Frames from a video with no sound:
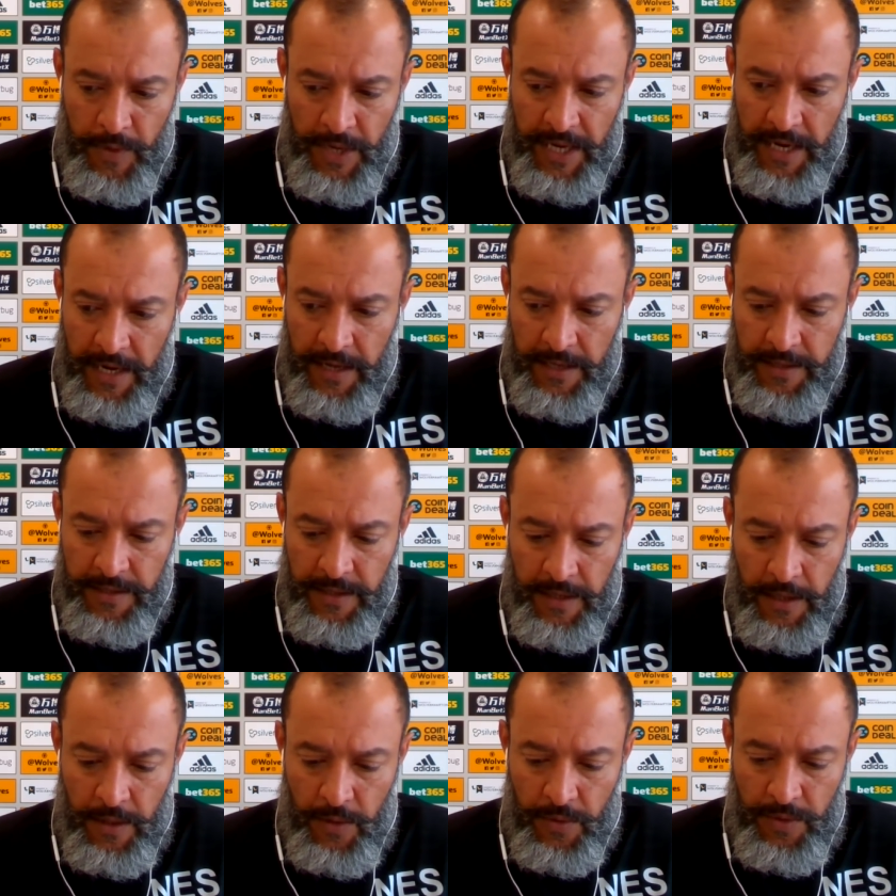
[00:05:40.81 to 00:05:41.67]
Cannot
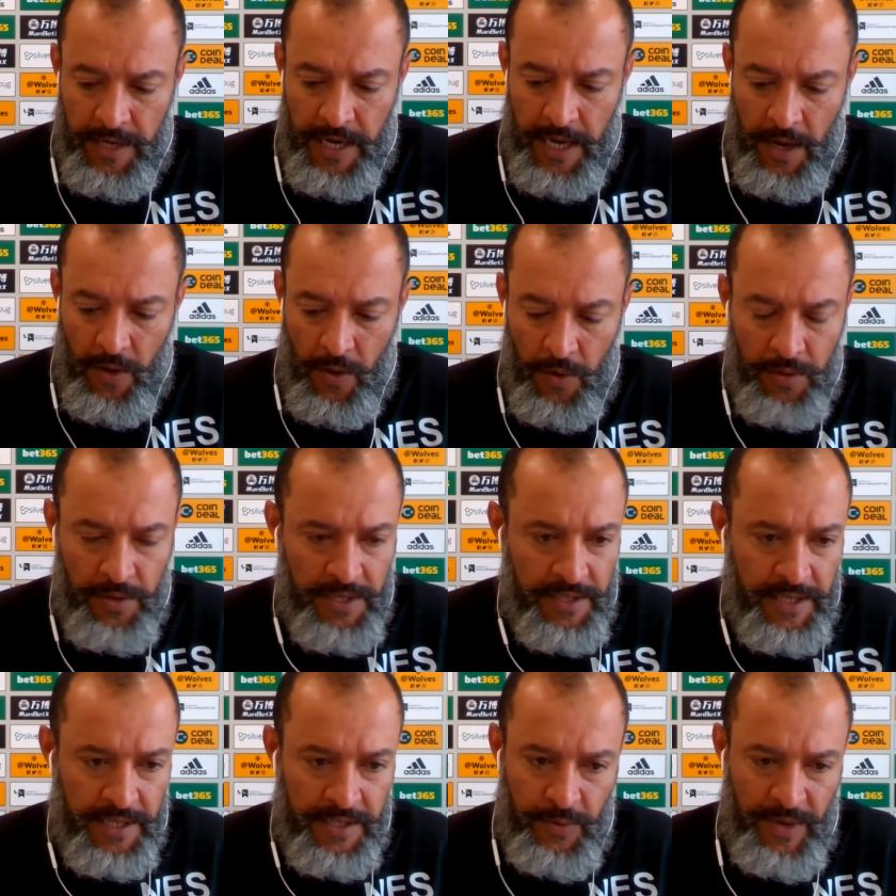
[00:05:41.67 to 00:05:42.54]
look now only
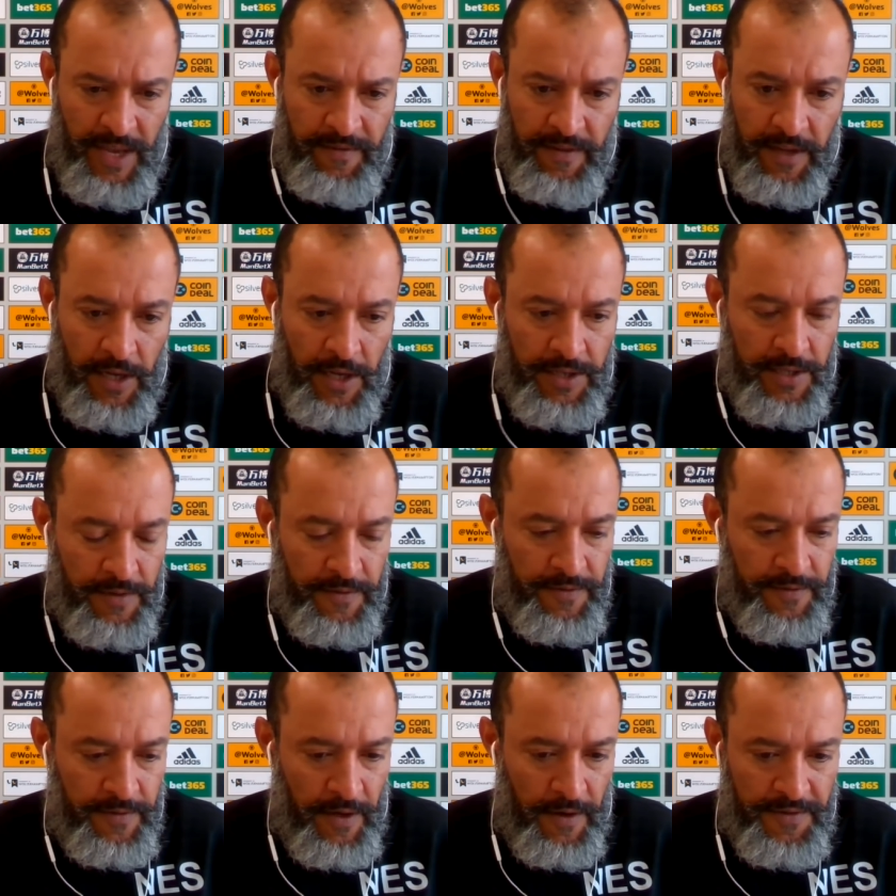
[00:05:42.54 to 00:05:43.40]
this. We have a lot of